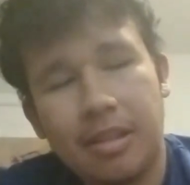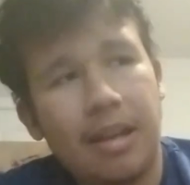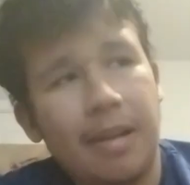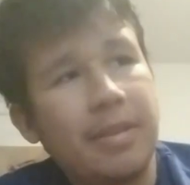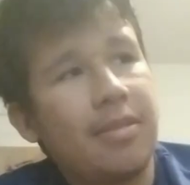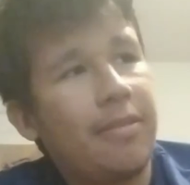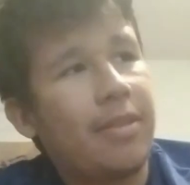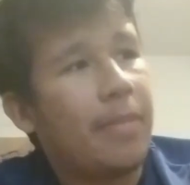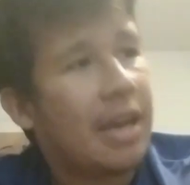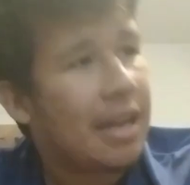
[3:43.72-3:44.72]
I mean, straight off the
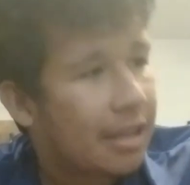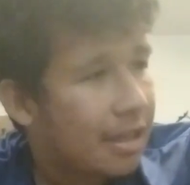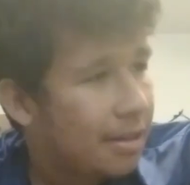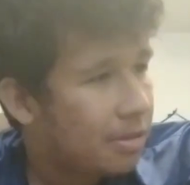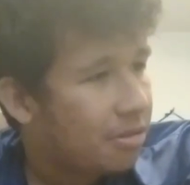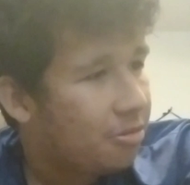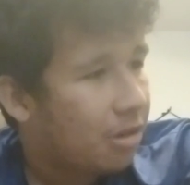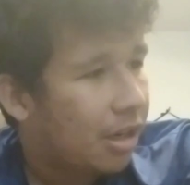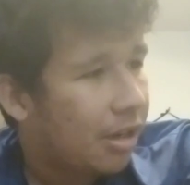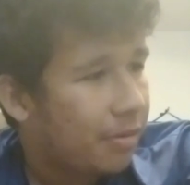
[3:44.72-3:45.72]
bat, it kind of puts you
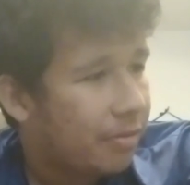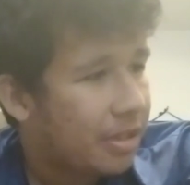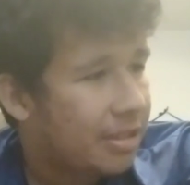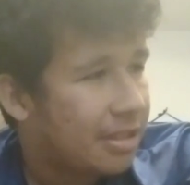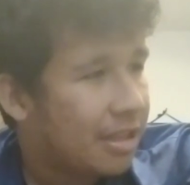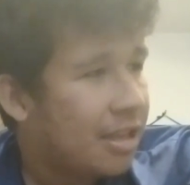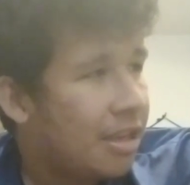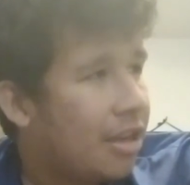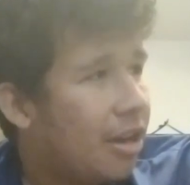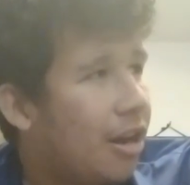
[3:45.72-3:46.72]
off with just
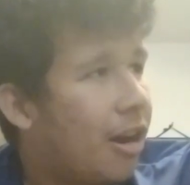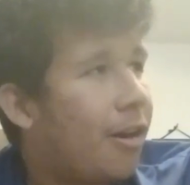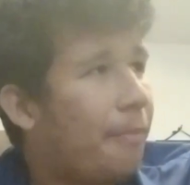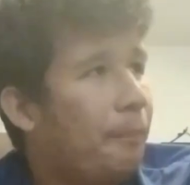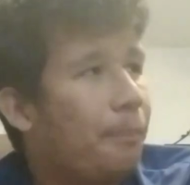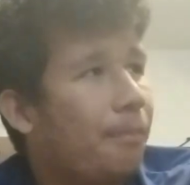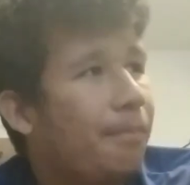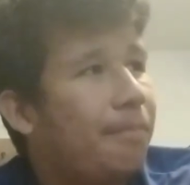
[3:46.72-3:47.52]
um